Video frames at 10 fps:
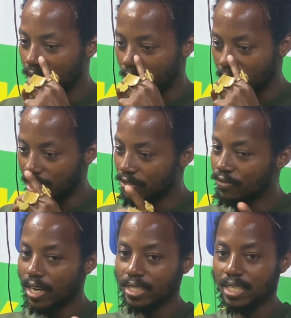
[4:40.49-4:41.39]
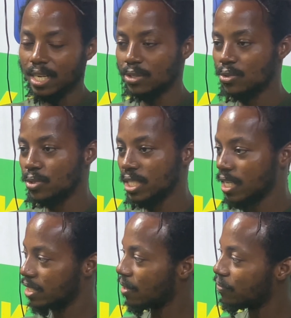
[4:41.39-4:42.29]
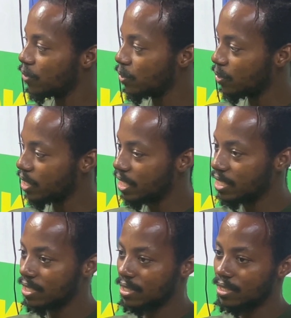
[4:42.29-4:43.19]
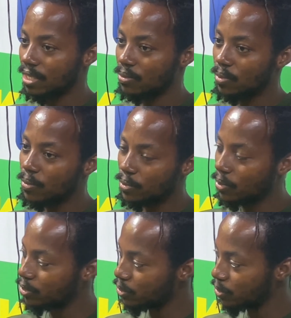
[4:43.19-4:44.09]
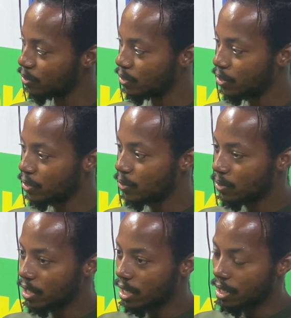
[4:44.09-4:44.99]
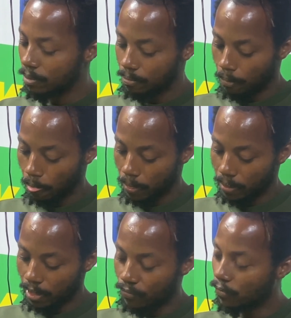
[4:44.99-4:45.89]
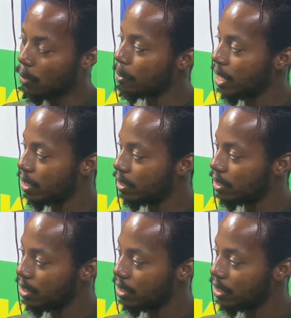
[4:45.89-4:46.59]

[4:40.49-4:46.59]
Then he invited us to check some few locations, and when we got to the former